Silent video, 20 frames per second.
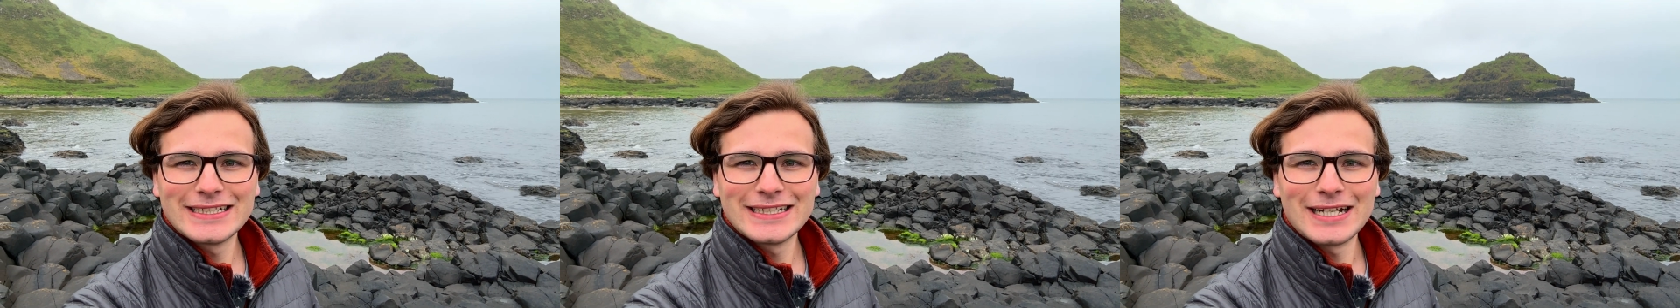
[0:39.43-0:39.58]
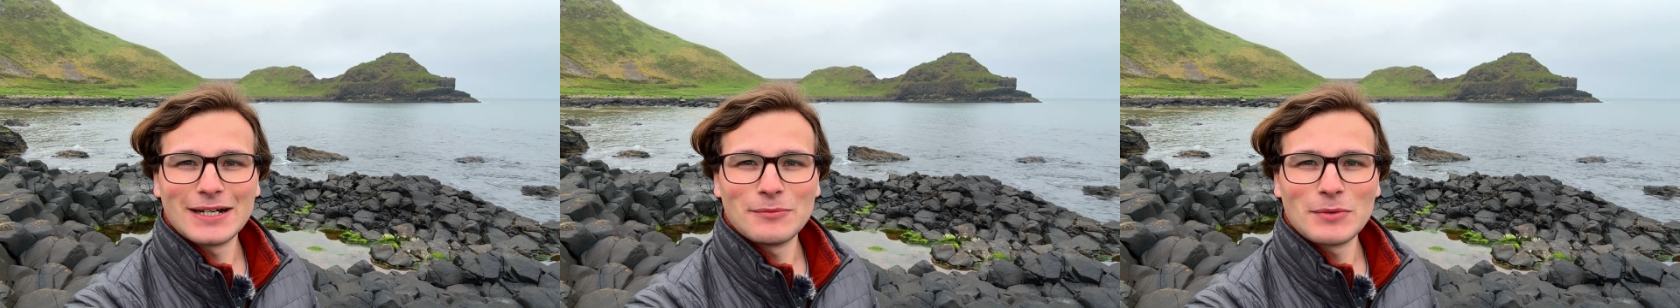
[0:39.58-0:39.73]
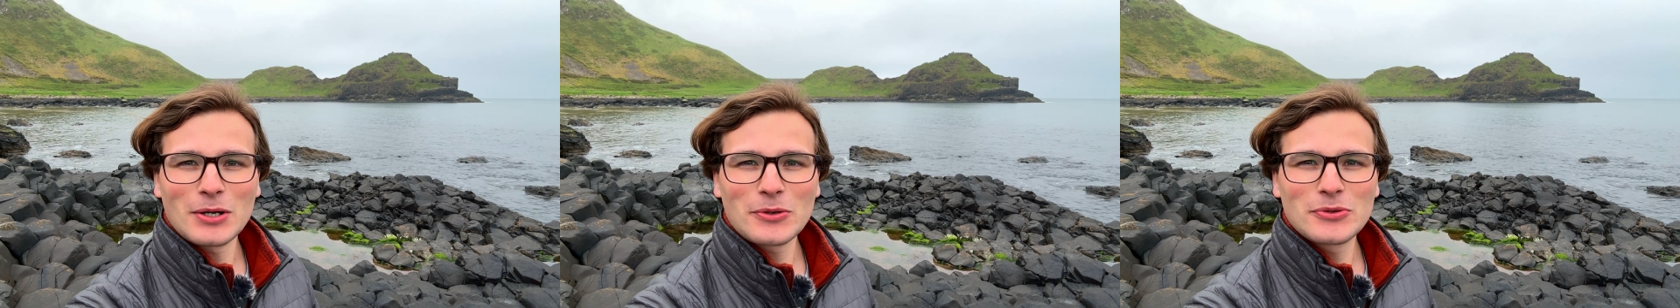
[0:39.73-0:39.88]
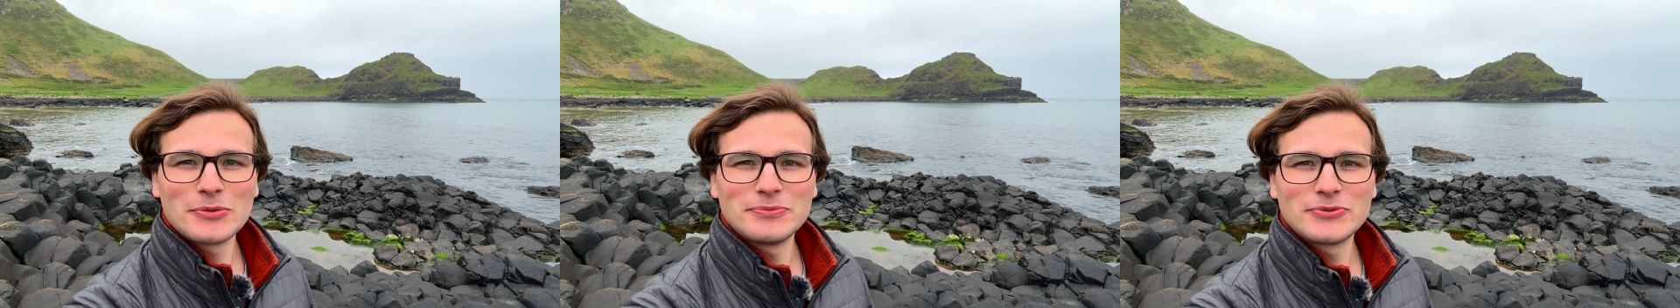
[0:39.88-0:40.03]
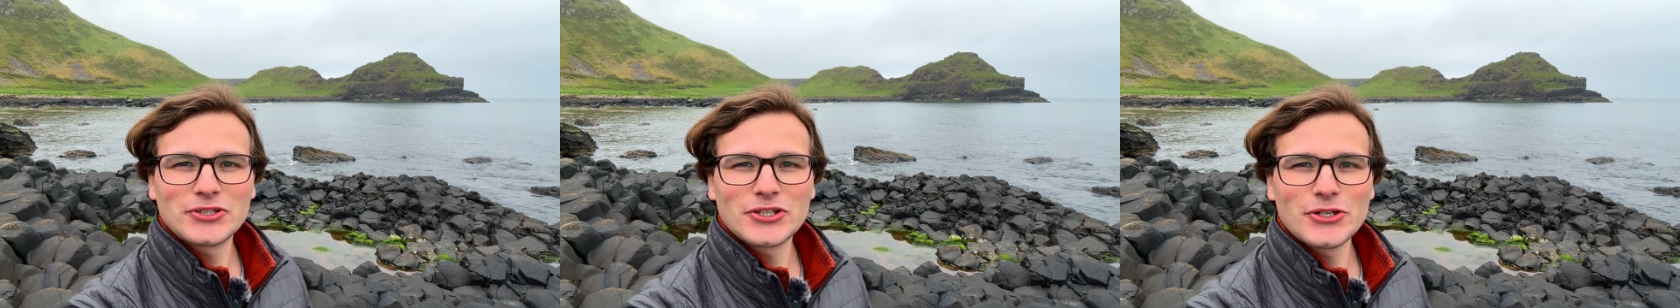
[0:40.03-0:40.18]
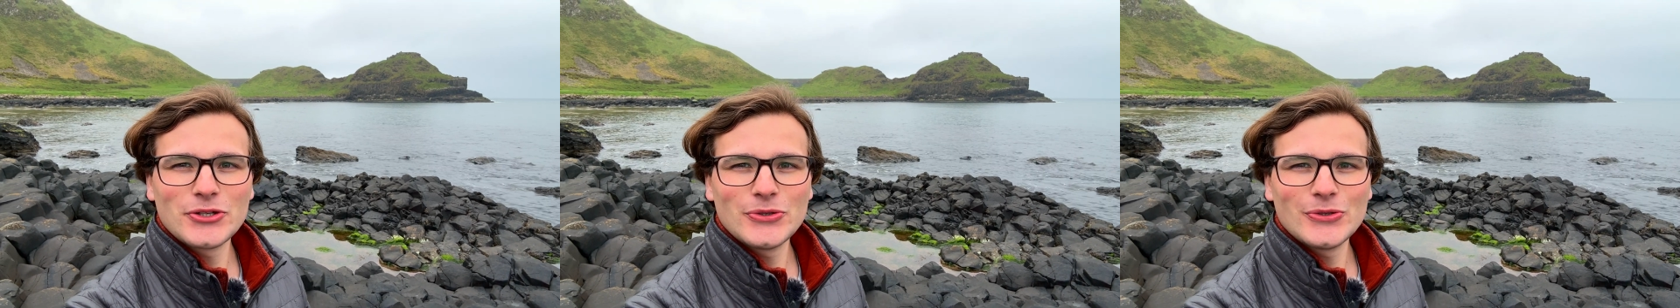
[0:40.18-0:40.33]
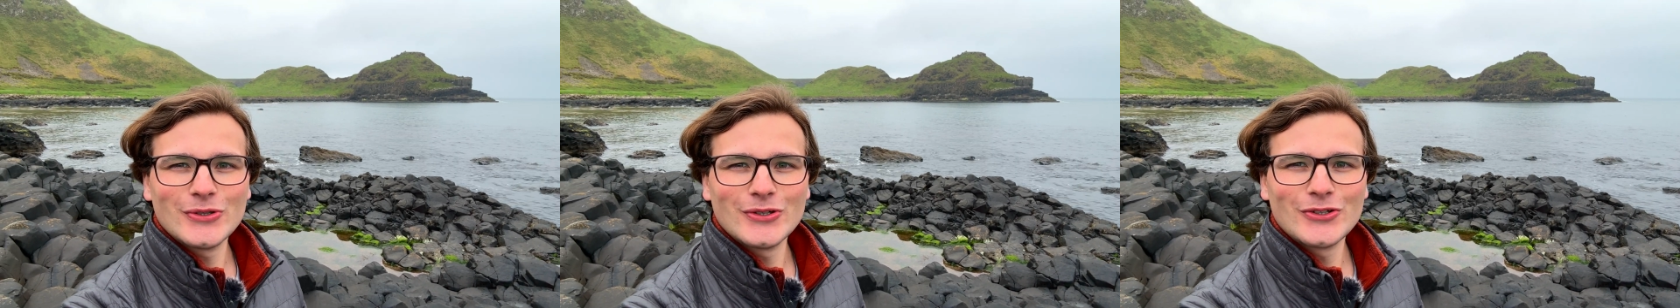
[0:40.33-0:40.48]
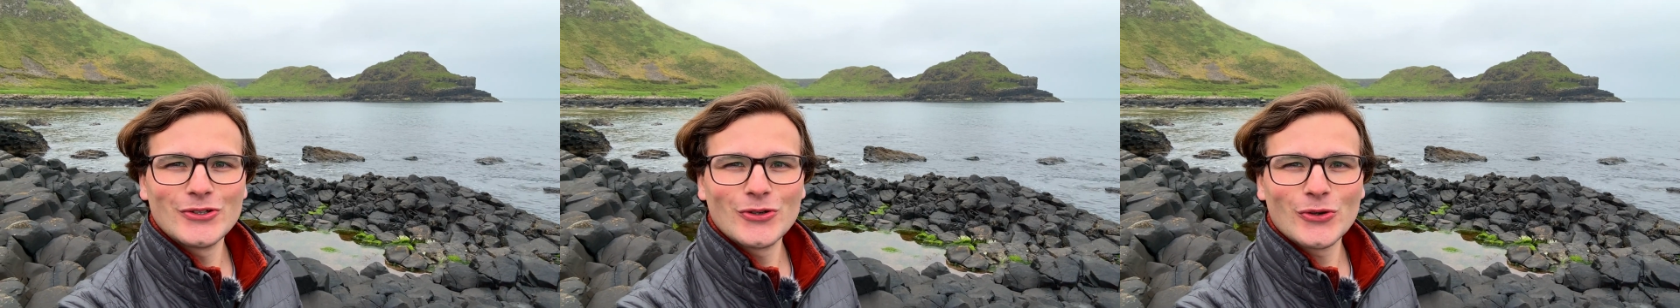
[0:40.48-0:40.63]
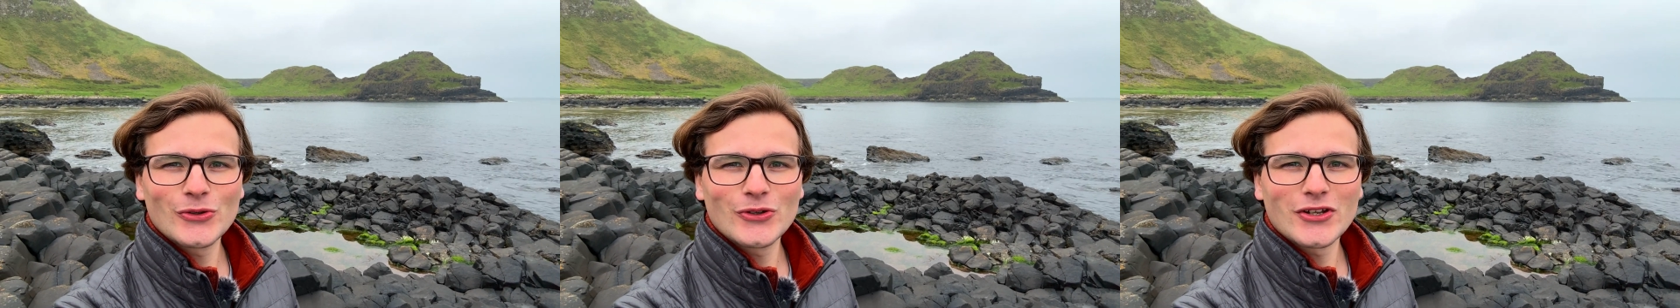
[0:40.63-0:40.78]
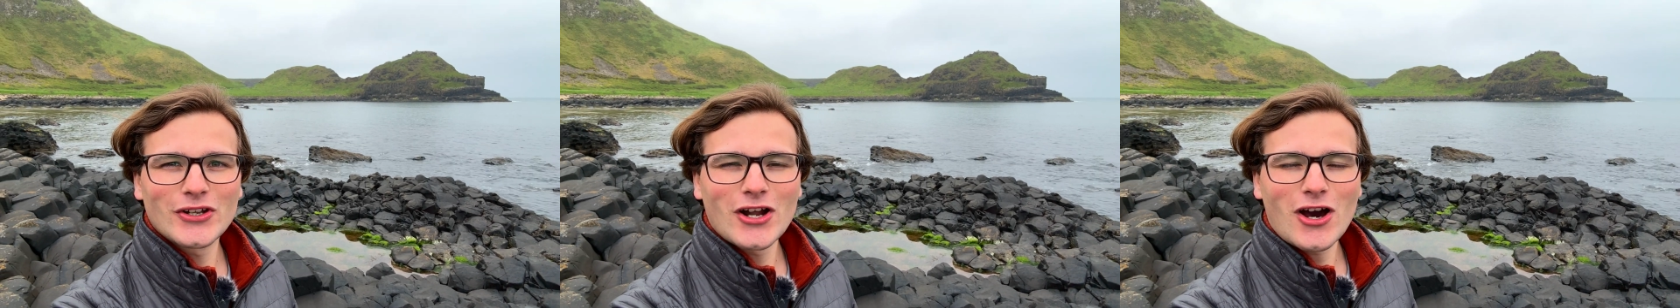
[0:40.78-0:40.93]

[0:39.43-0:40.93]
and welcome to Northern